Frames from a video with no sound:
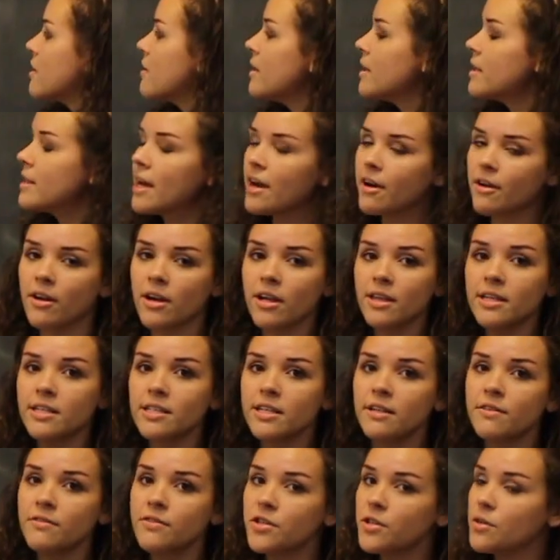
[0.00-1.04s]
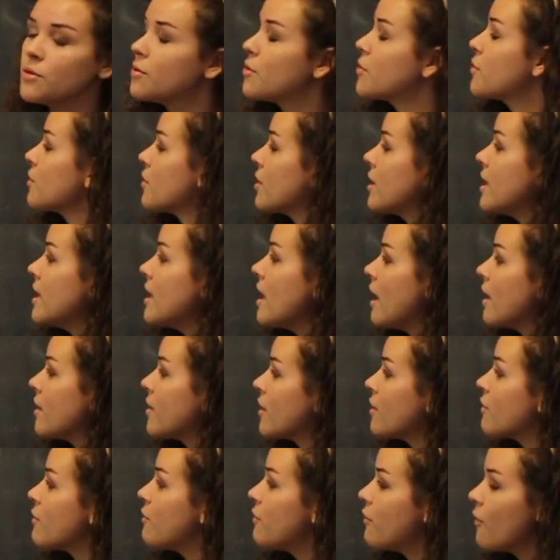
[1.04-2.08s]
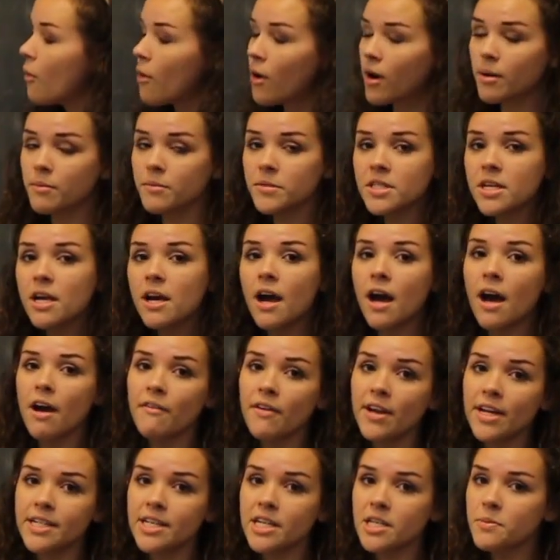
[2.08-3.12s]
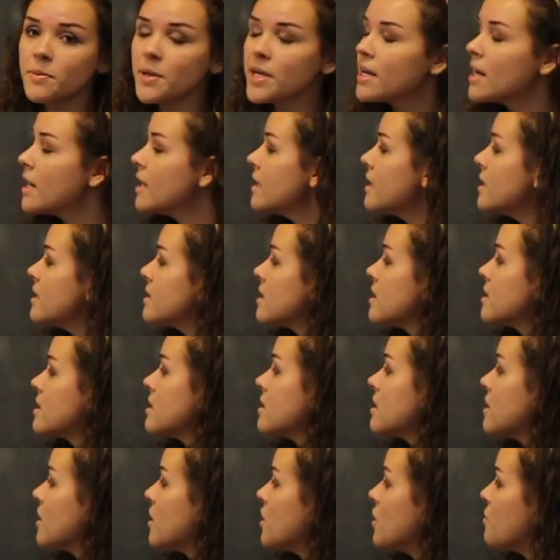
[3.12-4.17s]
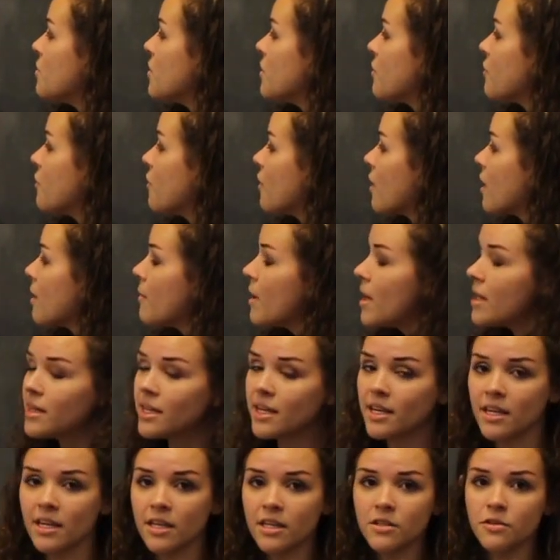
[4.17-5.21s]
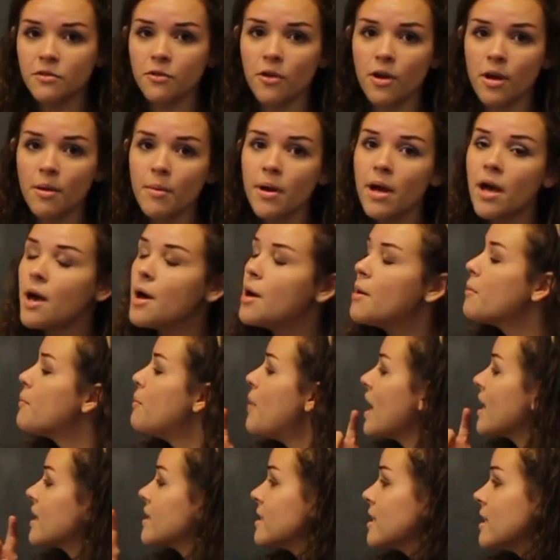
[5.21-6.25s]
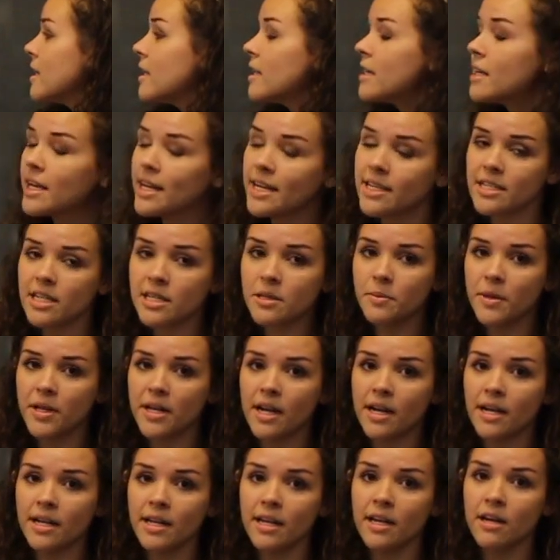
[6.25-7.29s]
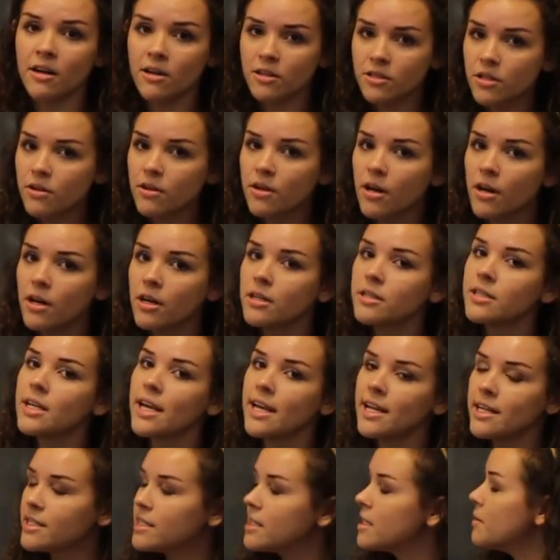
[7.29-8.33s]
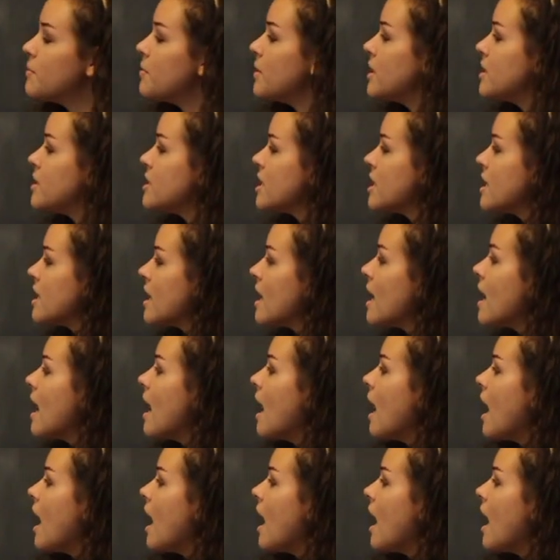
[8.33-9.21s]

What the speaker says: showing that relative to three other forms of HSP90, such as the human form and the yeast form, bacterial HSP90, also called HTPG,